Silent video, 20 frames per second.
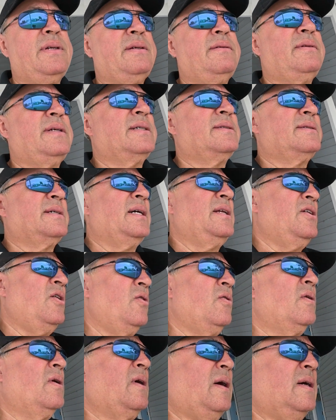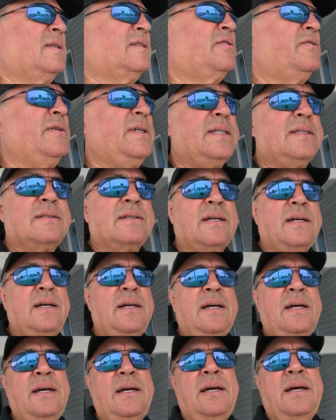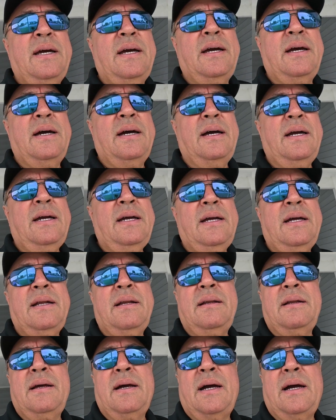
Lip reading: that's a low cost risk. And